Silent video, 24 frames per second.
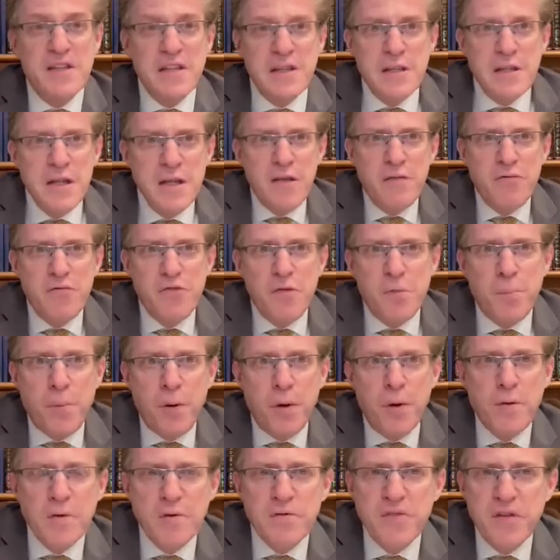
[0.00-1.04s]
Leave the
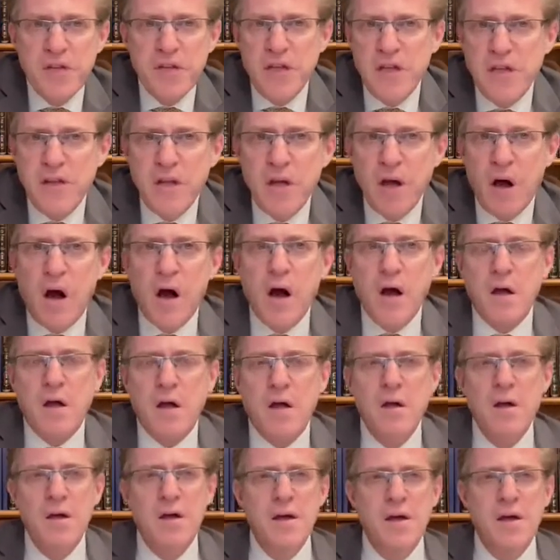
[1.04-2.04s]
poles in the ark,